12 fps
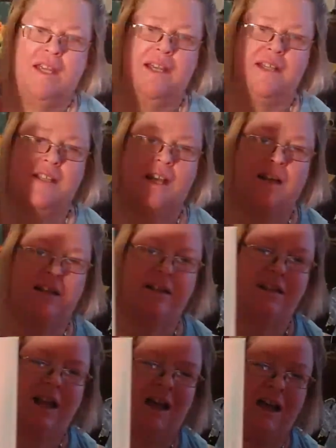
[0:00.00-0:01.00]
it's got a
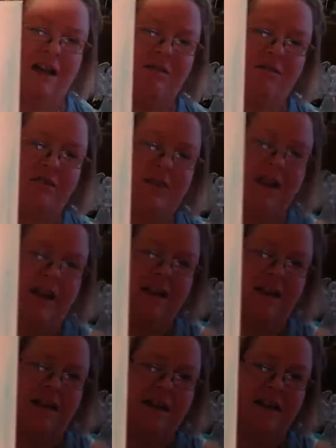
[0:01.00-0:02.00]
lot of
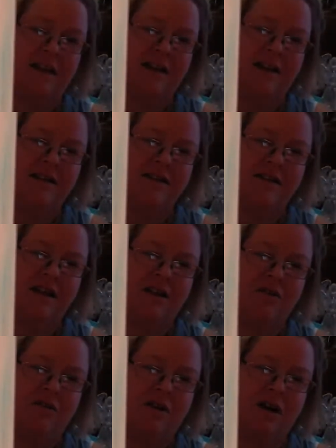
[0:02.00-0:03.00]
like
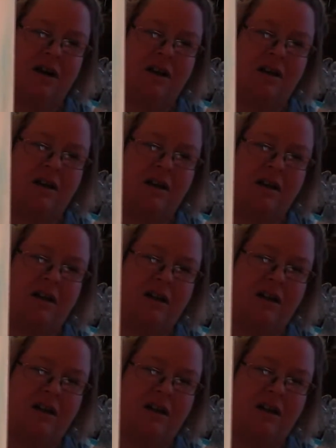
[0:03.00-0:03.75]
subtle color.